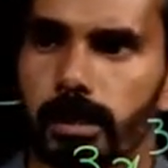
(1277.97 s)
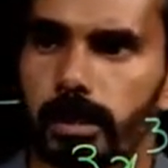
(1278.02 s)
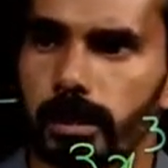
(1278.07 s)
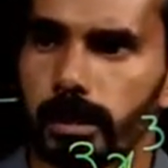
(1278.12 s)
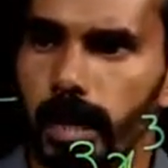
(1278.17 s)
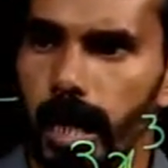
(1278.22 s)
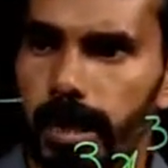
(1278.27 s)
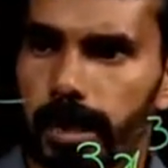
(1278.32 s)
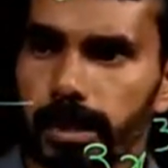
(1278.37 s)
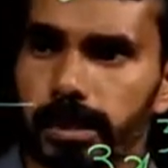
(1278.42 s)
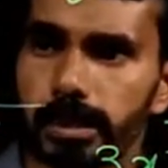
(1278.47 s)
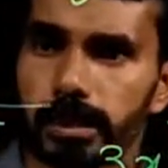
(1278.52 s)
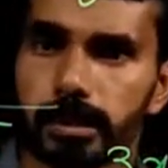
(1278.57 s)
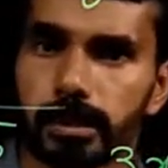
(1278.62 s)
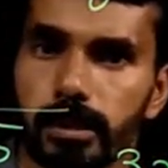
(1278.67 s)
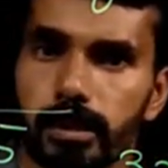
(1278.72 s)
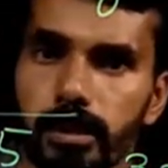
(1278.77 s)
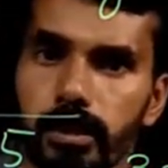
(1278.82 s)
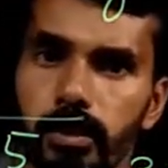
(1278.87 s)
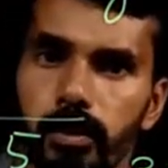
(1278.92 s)
That is,
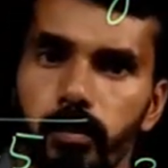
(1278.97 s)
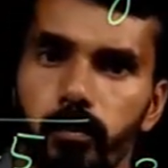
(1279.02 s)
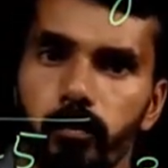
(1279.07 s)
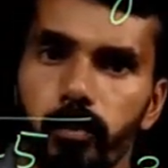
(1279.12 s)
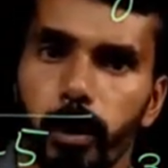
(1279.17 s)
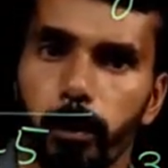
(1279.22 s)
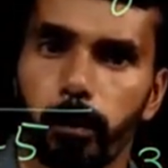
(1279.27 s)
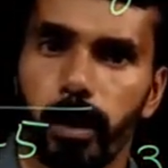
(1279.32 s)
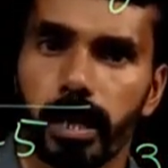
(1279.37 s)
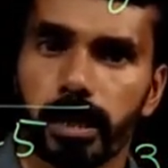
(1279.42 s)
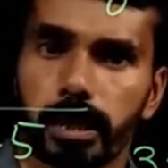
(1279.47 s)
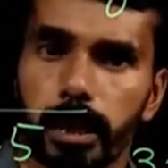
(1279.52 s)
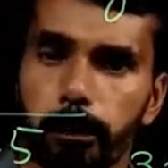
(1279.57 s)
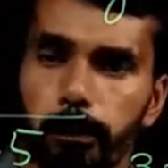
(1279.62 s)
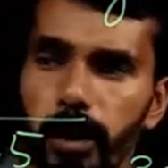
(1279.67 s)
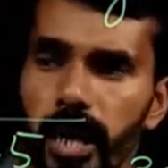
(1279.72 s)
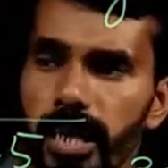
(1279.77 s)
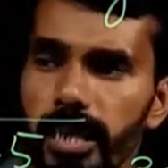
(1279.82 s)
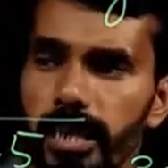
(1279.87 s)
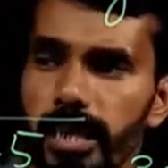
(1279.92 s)
we
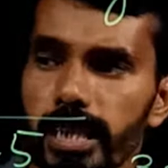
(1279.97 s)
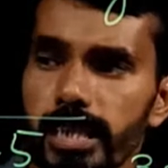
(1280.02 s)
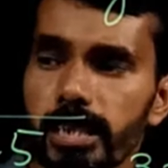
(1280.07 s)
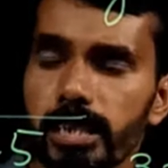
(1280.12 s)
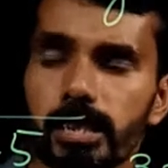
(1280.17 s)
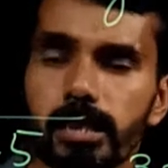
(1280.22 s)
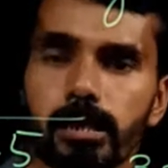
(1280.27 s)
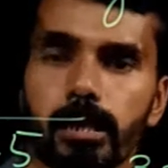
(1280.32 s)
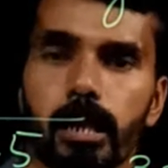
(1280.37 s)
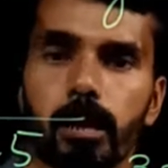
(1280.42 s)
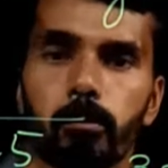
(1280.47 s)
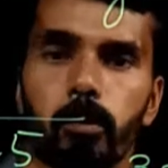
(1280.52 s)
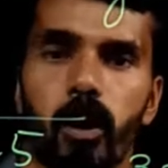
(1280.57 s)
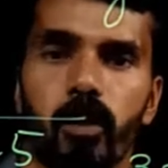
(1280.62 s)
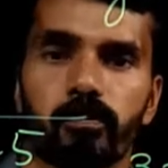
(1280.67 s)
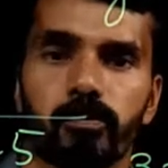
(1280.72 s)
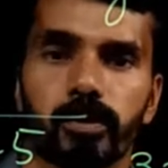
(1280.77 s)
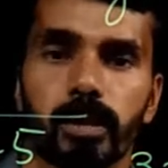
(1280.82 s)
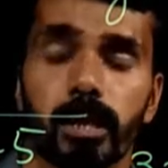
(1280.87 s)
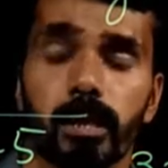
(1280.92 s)
multiply each term
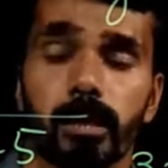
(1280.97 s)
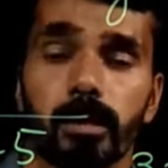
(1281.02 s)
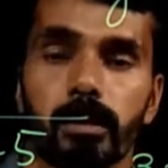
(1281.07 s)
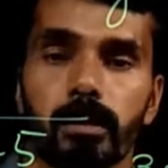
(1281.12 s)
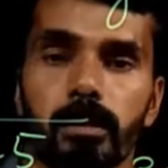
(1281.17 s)
of the